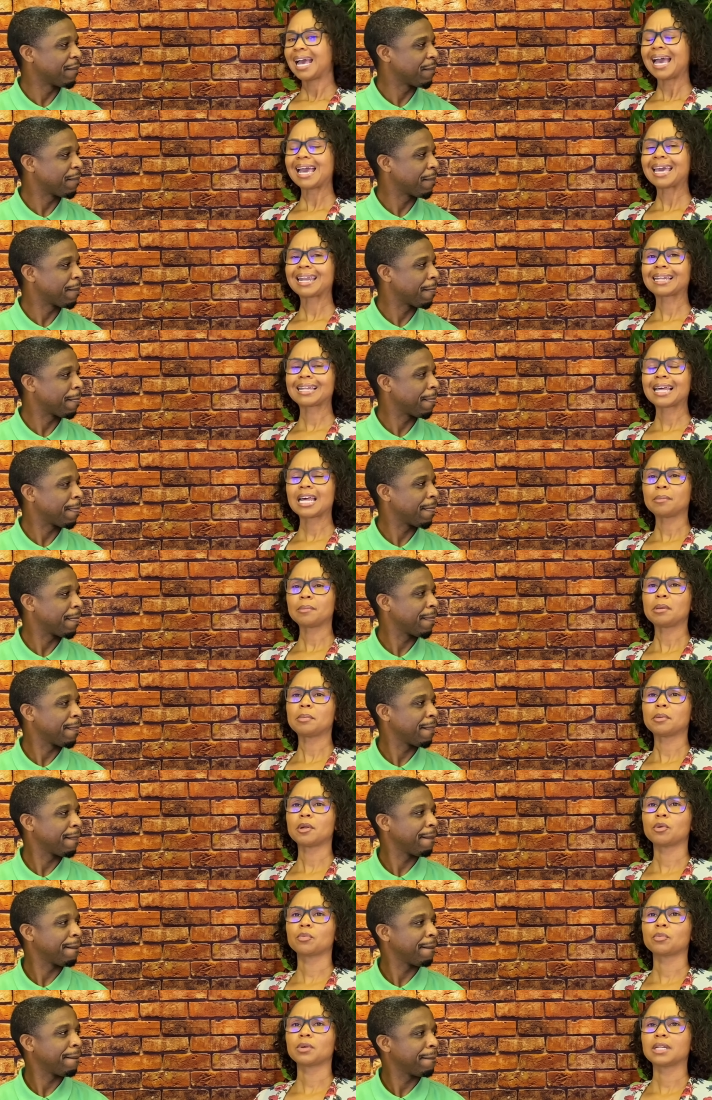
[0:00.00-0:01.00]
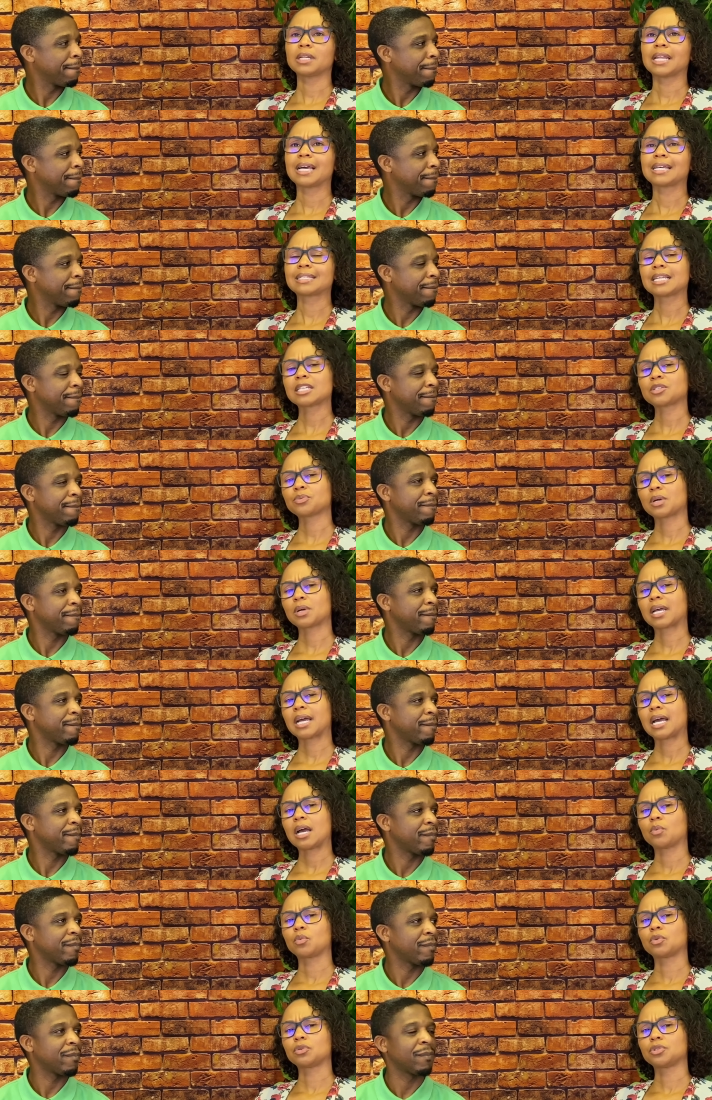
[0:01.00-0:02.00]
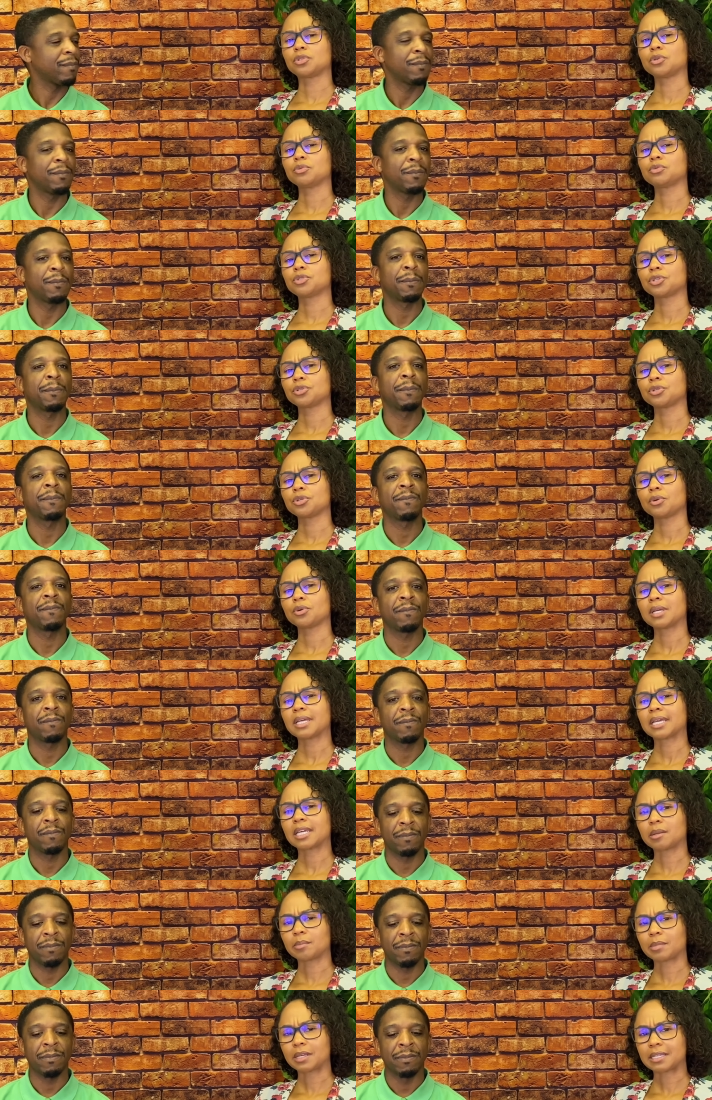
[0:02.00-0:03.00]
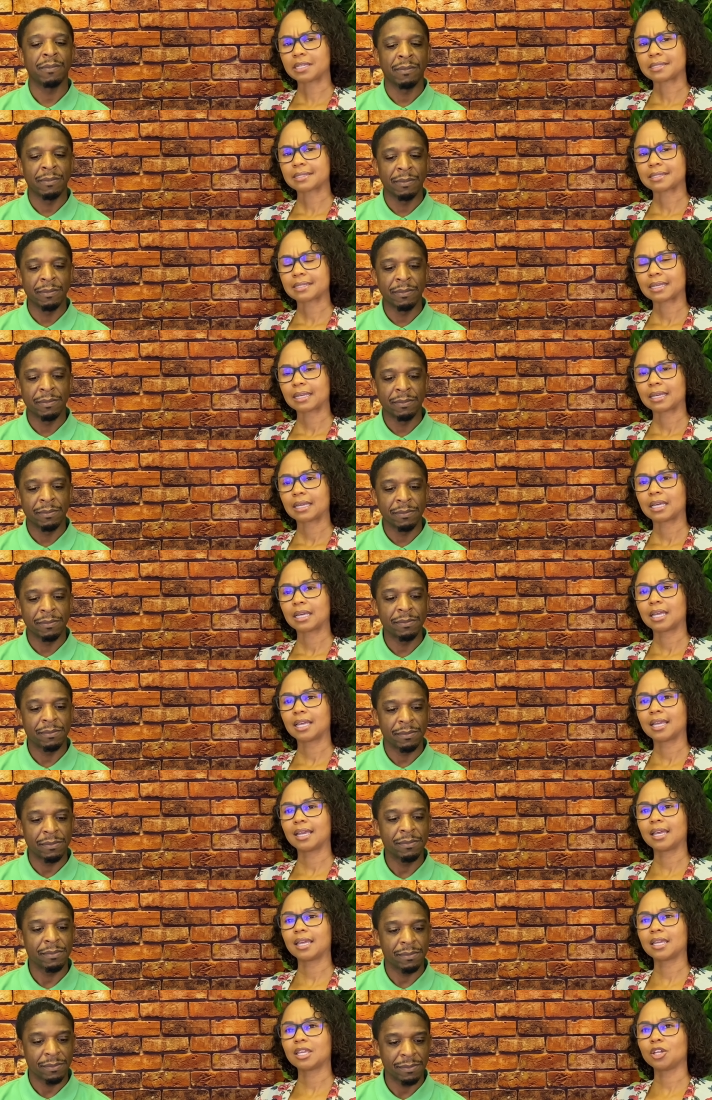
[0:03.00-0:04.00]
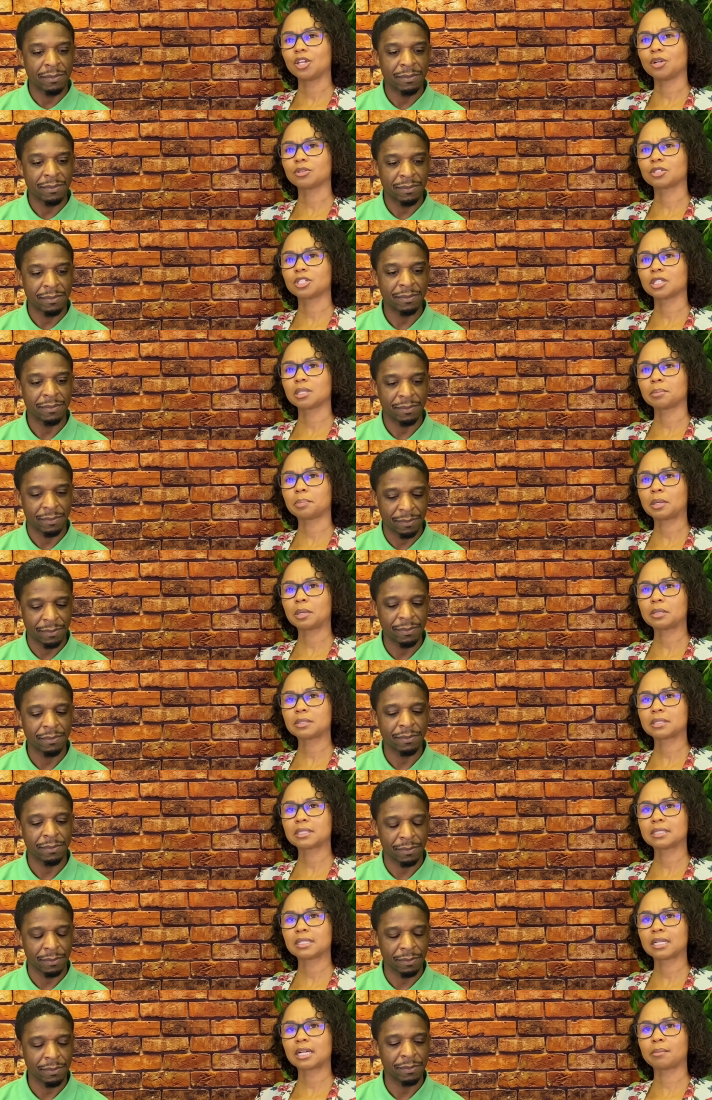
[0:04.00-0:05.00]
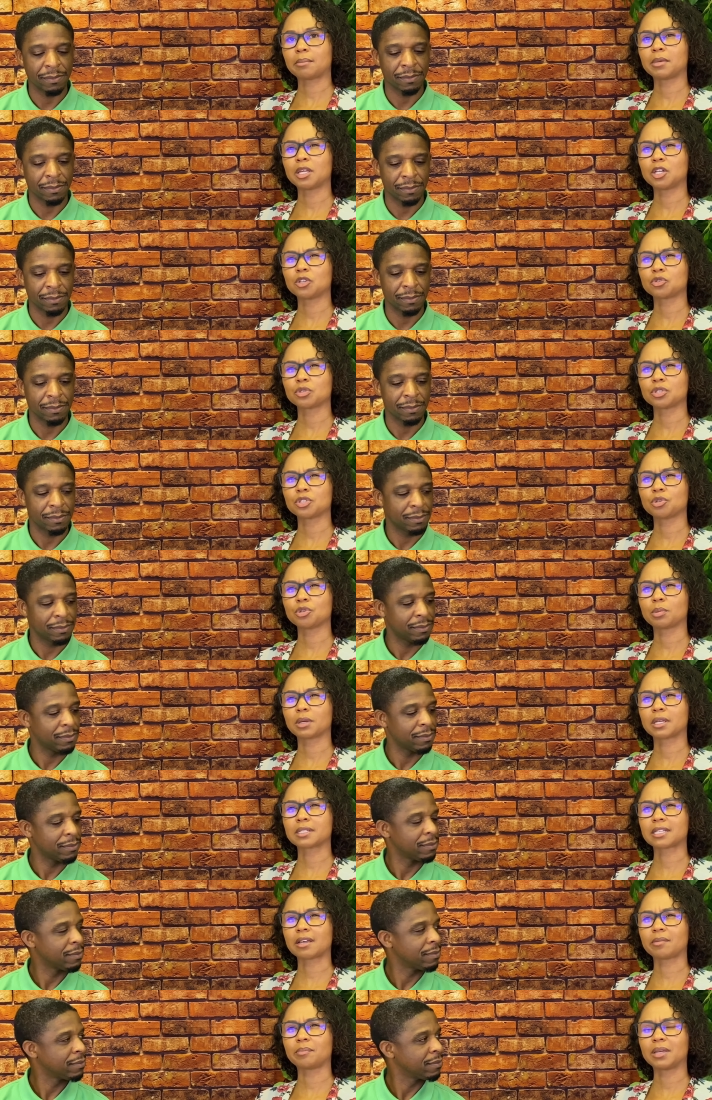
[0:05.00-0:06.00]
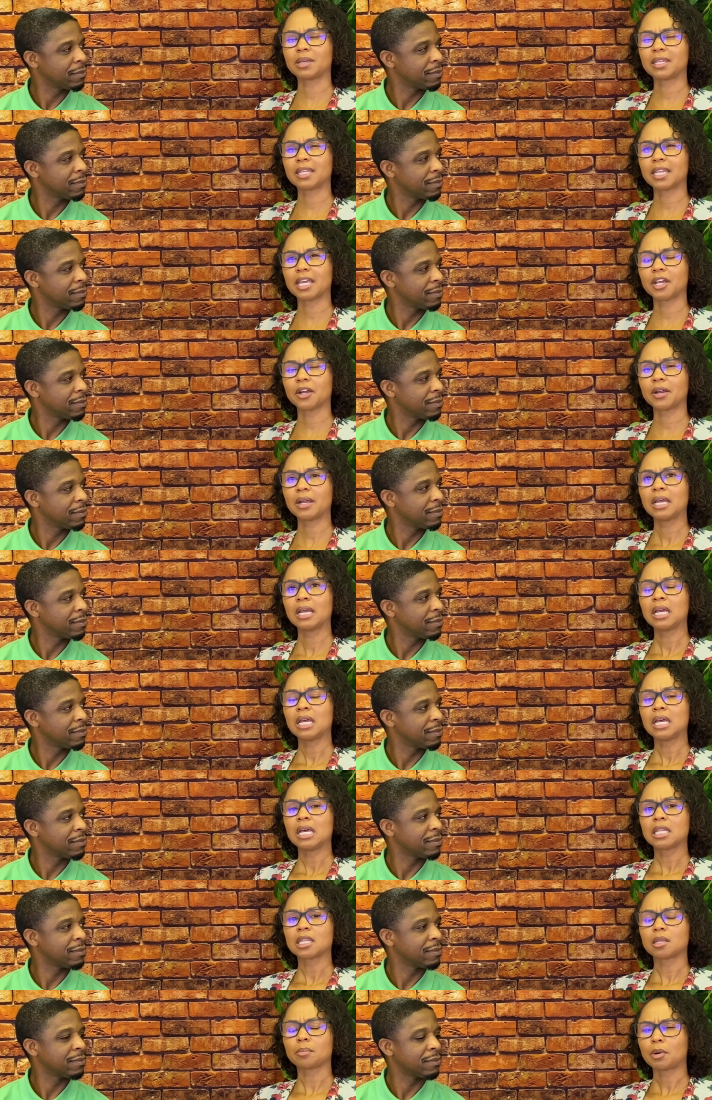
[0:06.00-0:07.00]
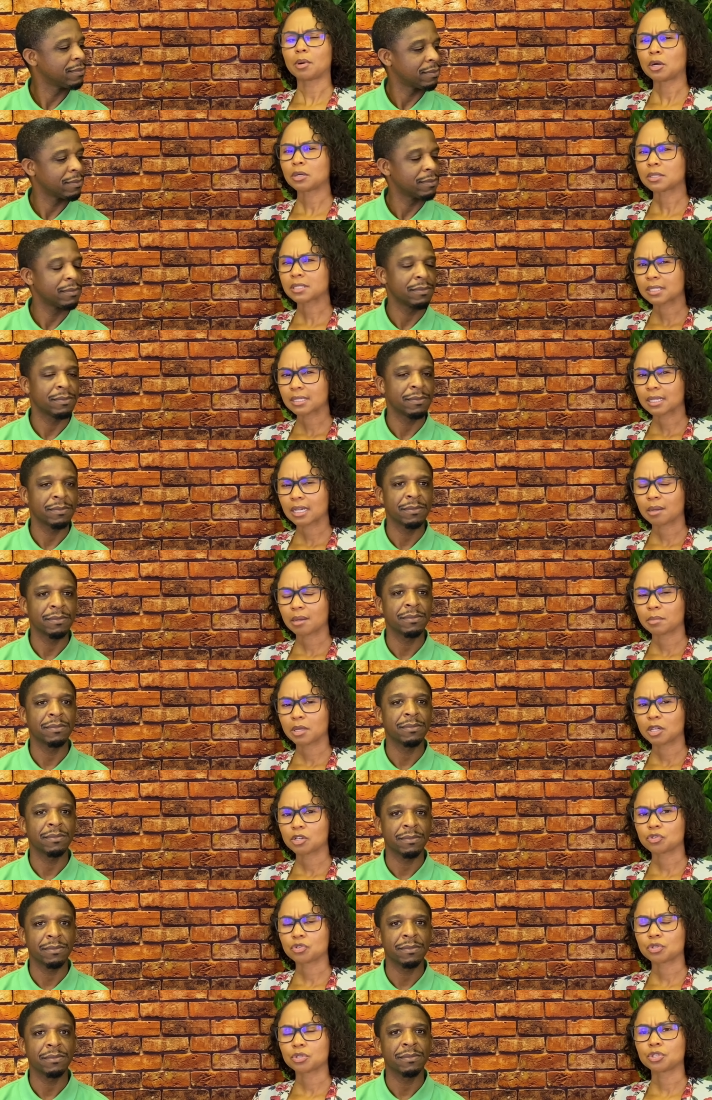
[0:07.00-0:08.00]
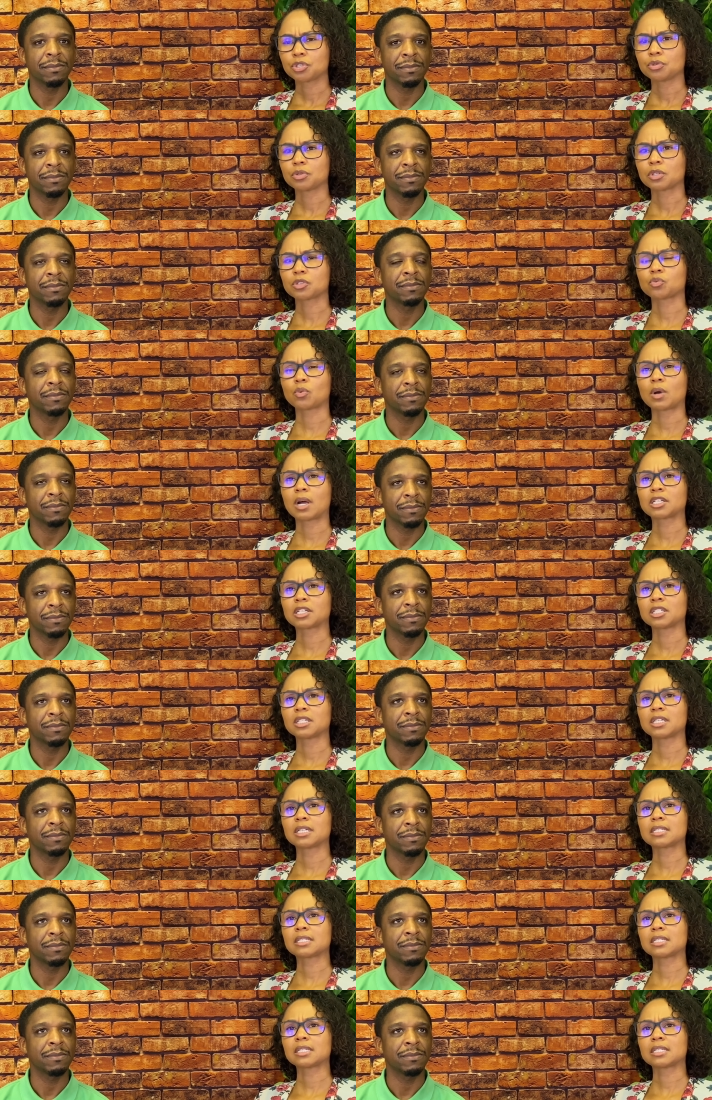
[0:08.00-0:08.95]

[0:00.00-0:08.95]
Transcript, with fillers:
Speaker 1: And a lot of people don't realize that's what God will do to your enemies. You know, to the person that I'm ministering to, because I've been there. The person that I'm ministering to that's watching this,